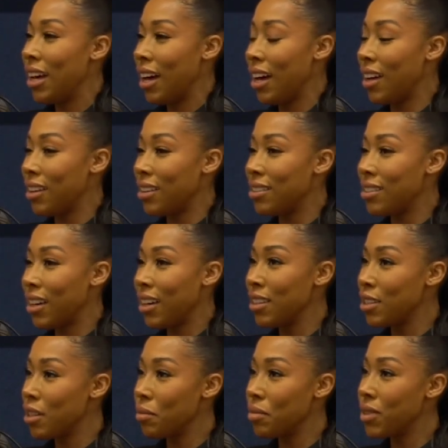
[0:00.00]
And I
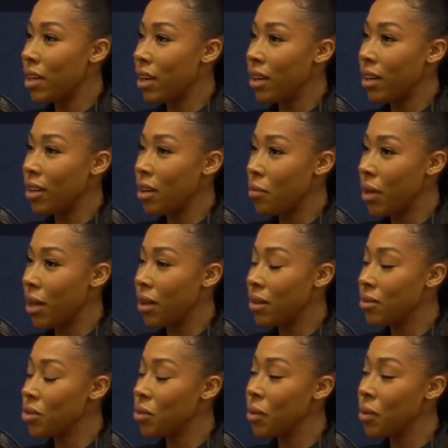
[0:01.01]
ended up selling about